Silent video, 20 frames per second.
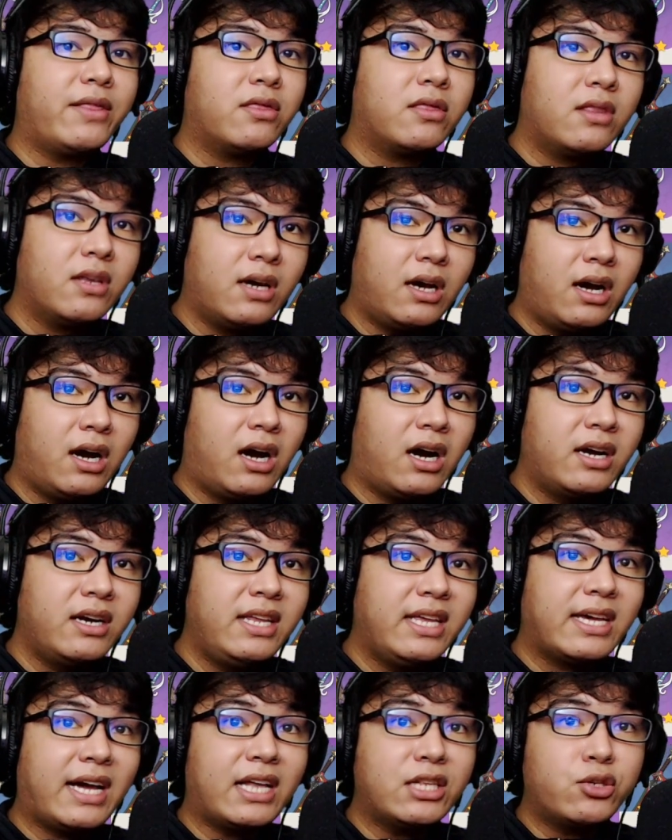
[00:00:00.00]

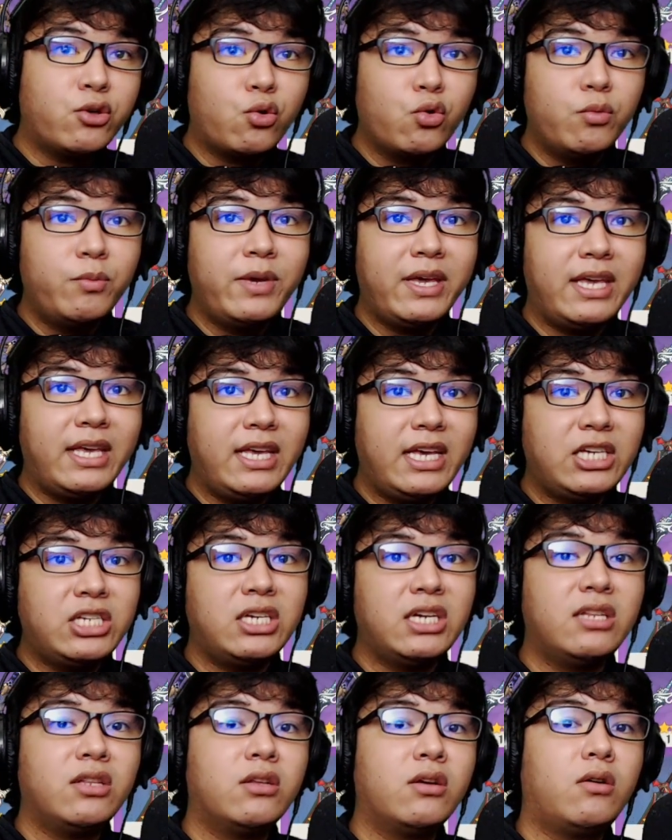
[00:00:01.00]
the Katsurube
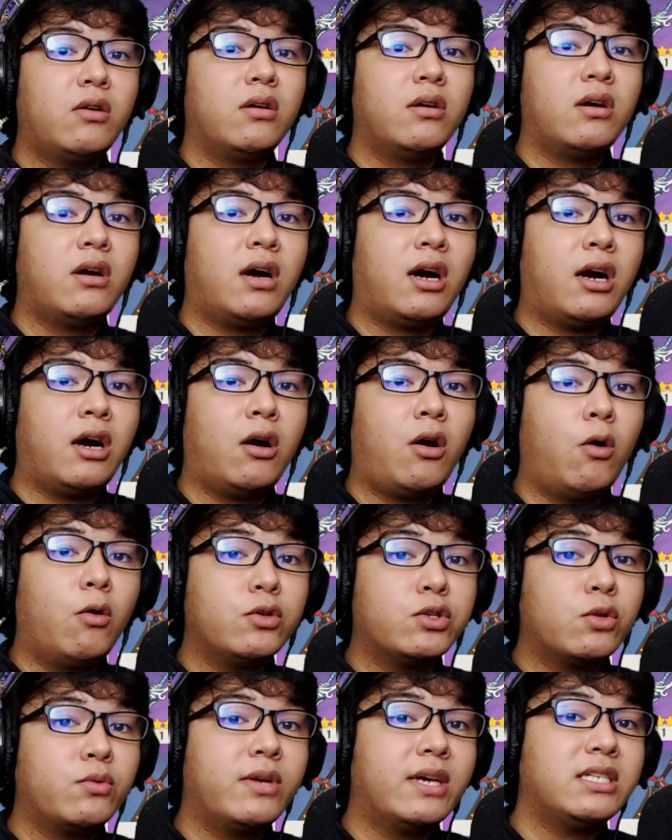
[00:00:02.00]
Ishin
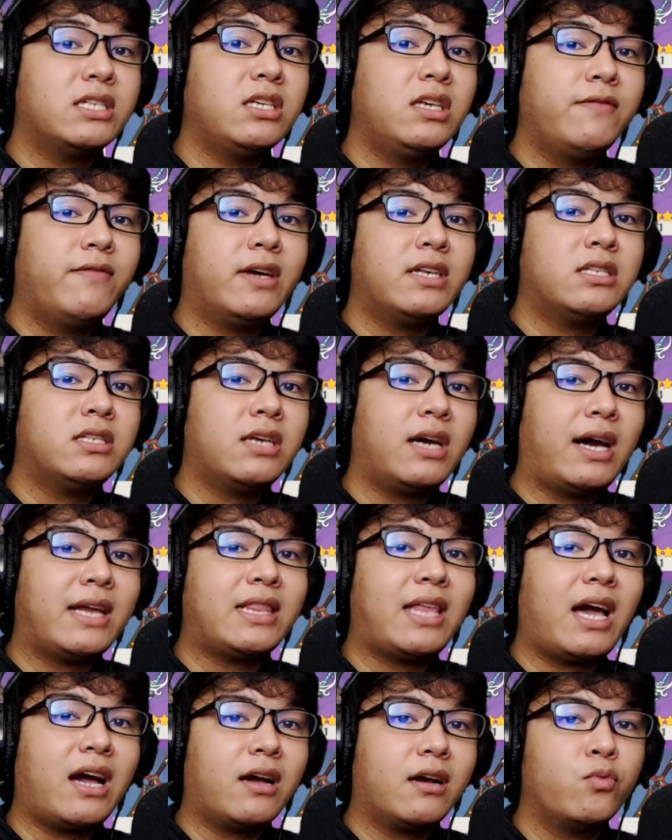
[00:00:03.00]
also does give us
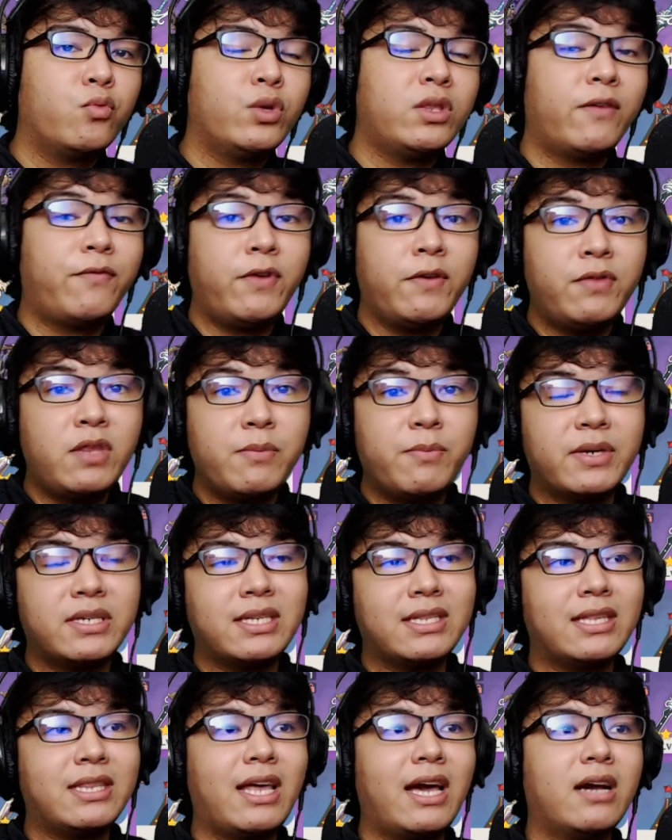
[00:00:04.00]
attack with a
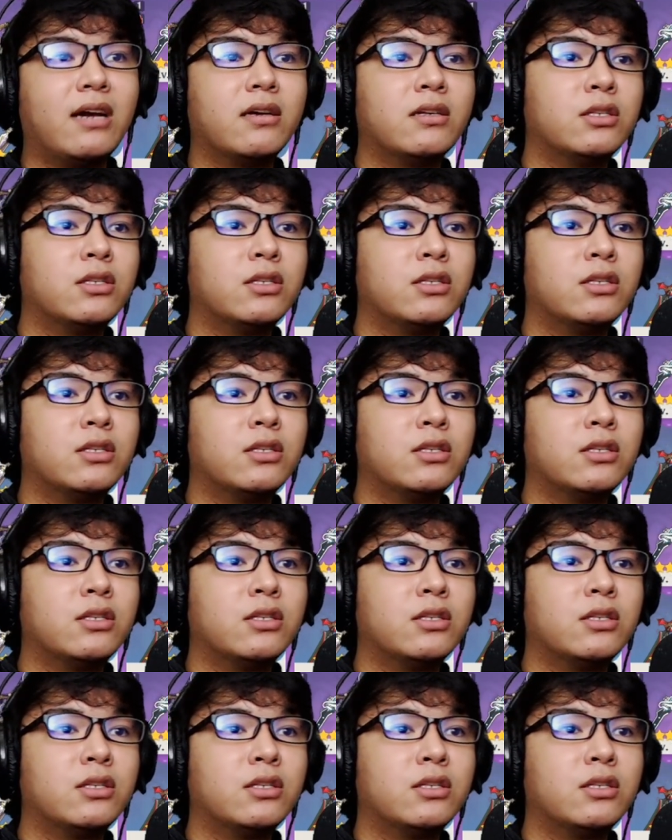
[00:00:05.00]
15% attack.